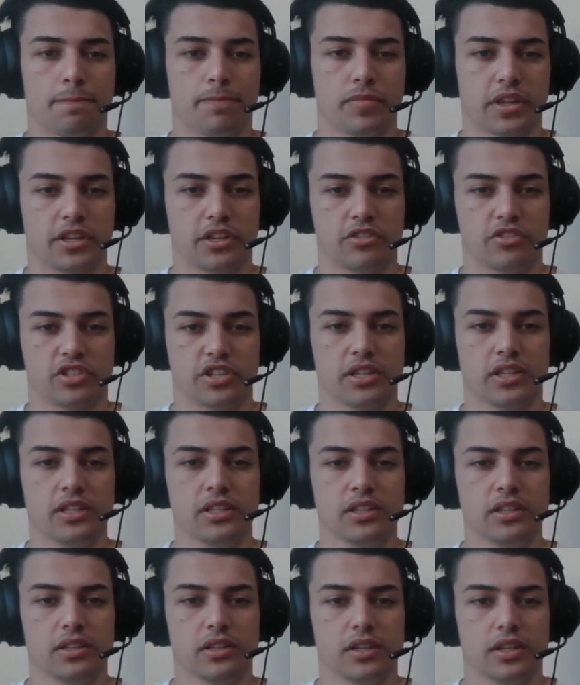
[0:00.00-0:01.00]
In New Zealand,
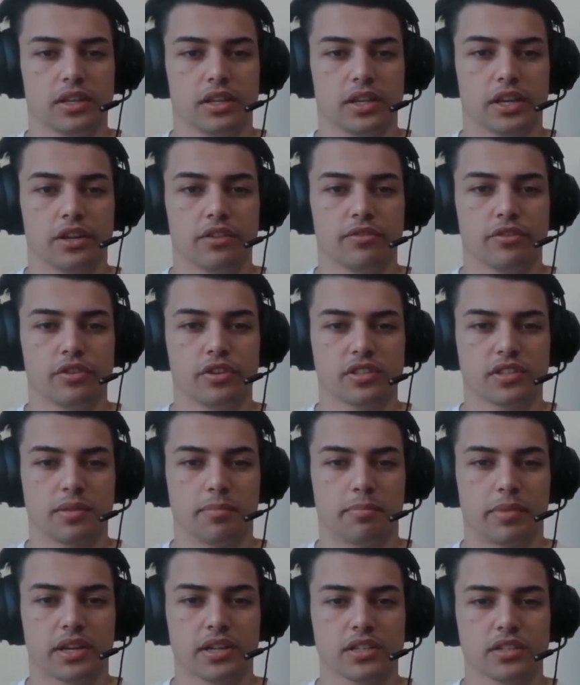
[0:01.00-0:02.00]
kiwifruit is the
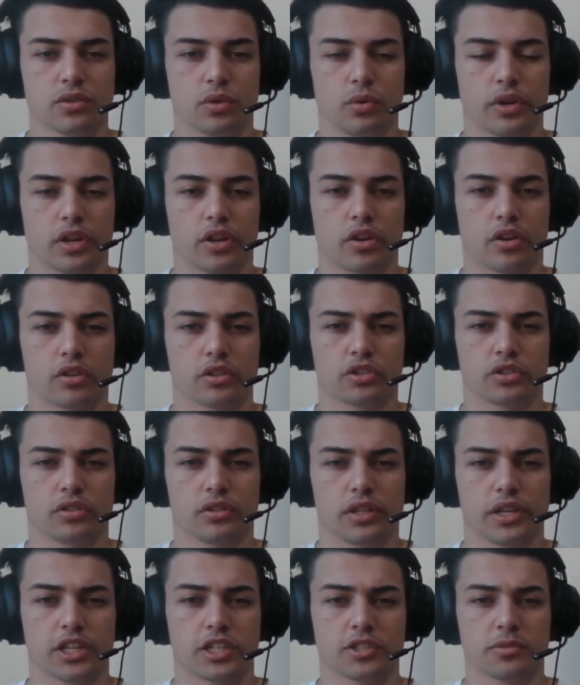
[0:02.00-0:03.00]
biggest horticultural
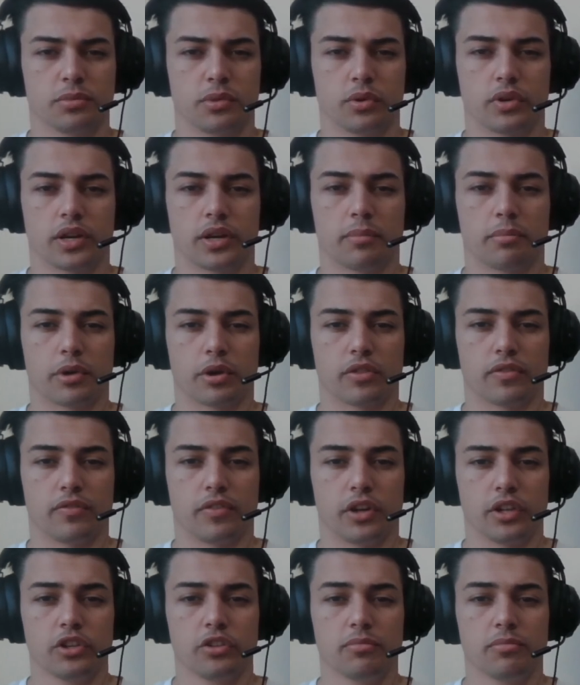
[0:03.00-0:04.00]
export in both
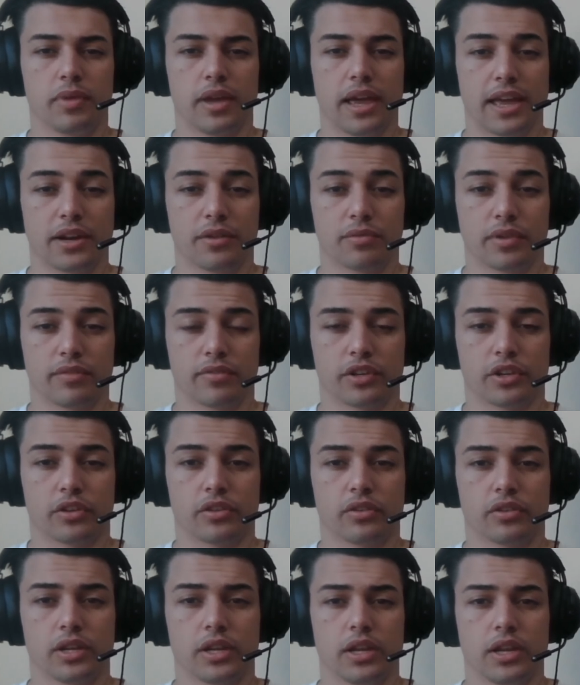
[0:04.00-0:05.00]
volume and revenue.
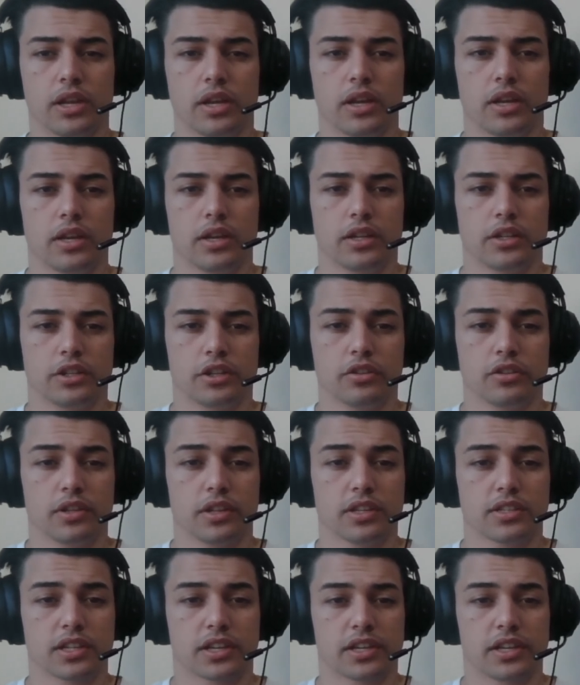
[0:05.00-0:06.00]
Due to the
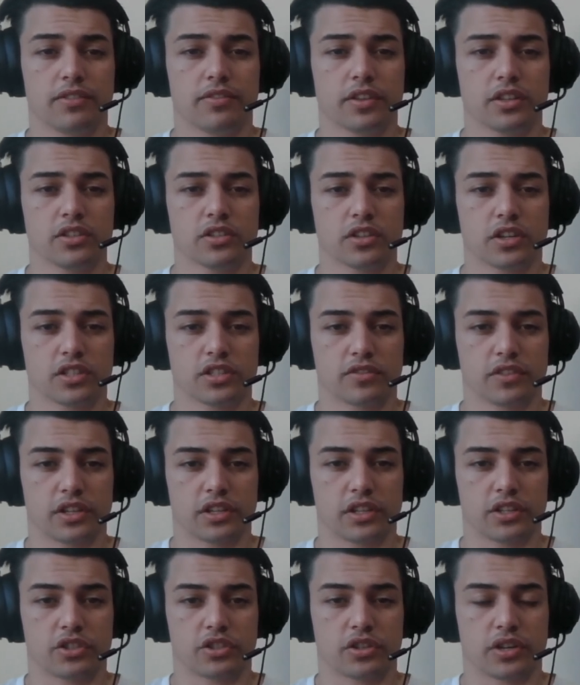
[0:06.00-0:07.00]
significant size of the
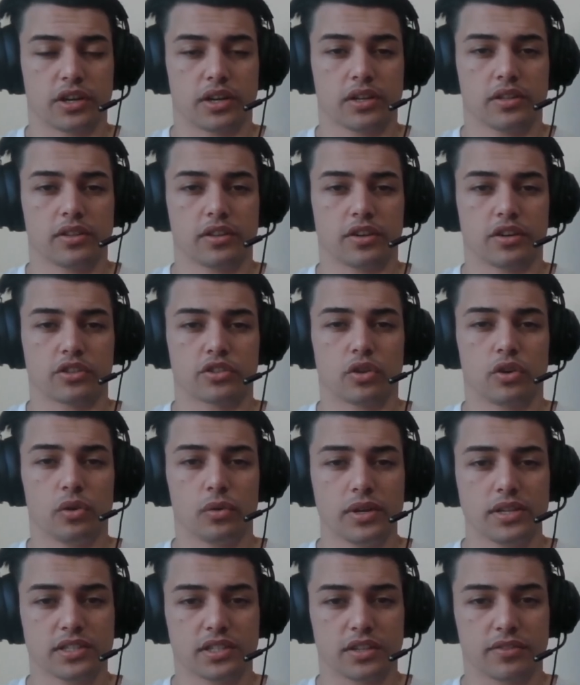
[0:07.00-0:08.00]
industry, there is
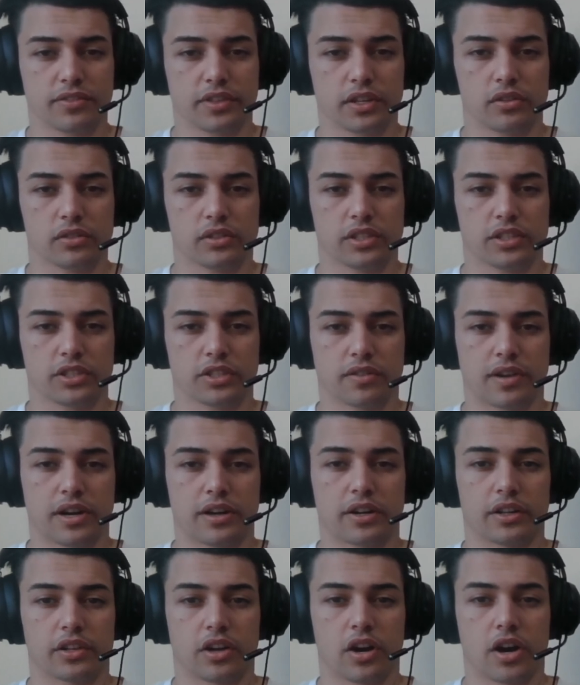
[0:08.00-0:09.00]
always difficulty
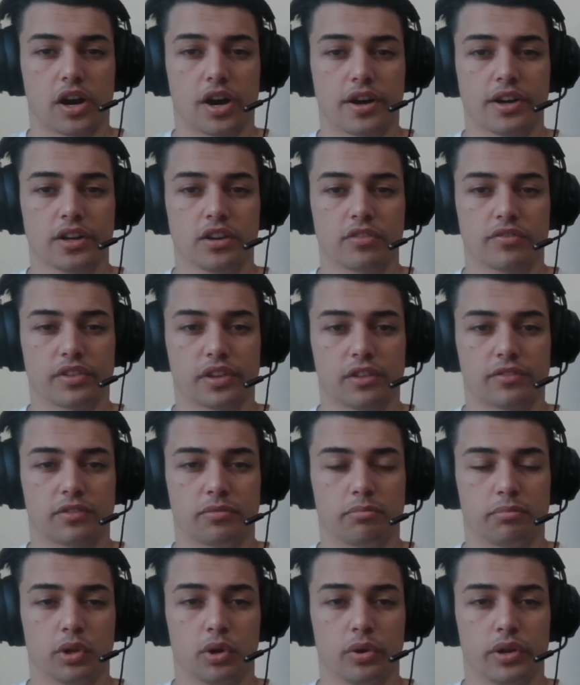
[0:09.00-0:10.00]
surrounding the hiring of enough
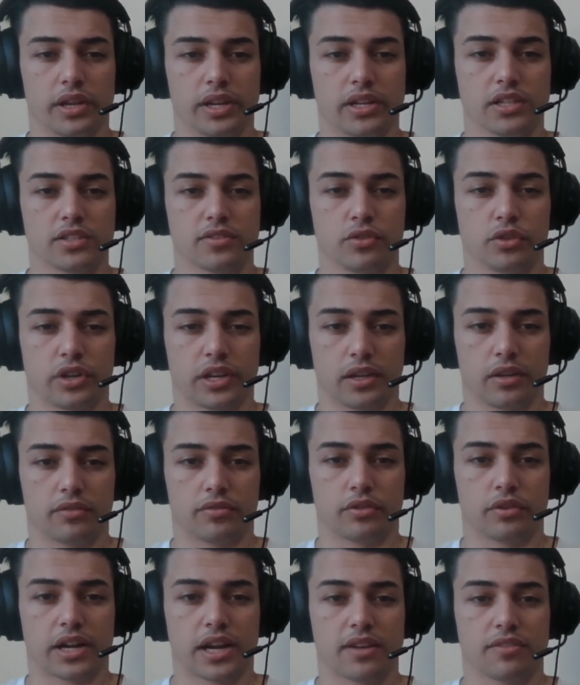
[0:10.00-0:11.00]
employees for
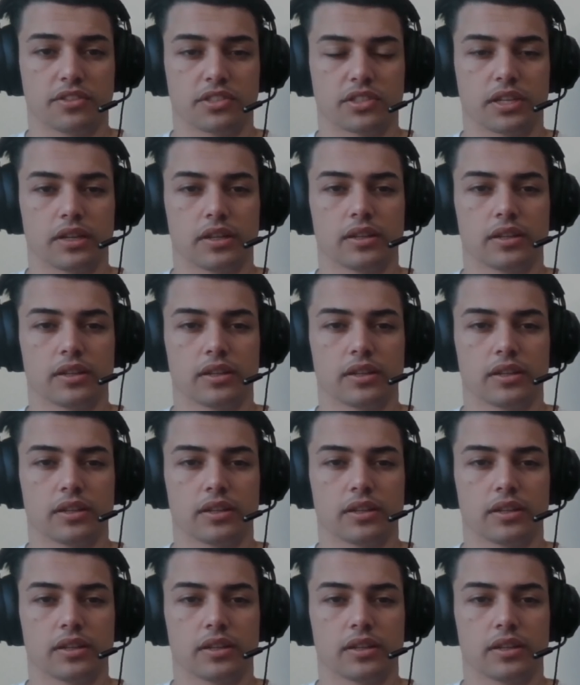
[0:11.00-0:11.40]
kiwifruit harvesting.